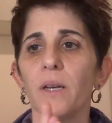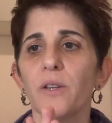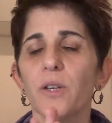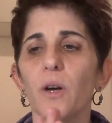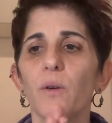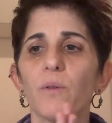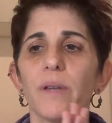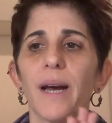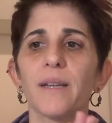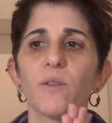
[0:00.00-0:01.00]
So
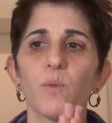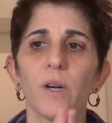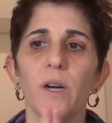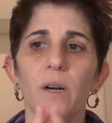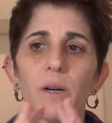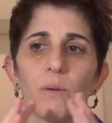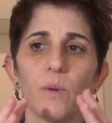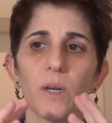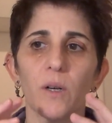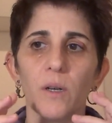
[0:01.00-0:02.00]
that's where
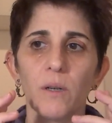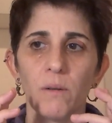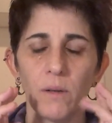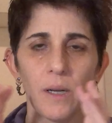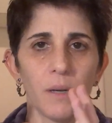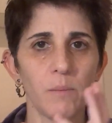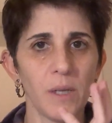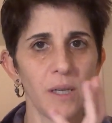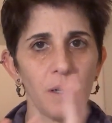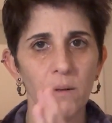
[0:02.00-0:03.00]
we're going to
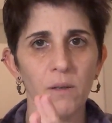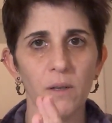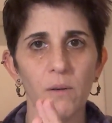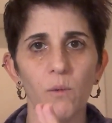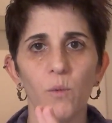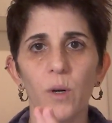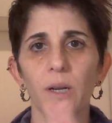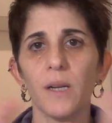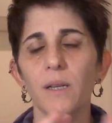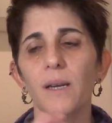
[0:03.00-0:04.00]
be
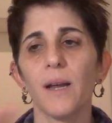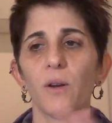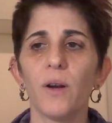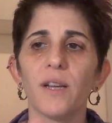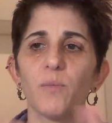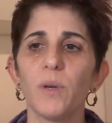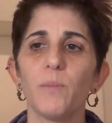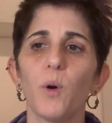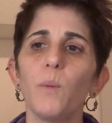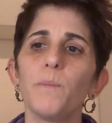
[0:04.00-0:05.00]
working together as
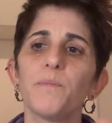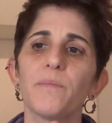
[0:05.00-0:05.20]
people.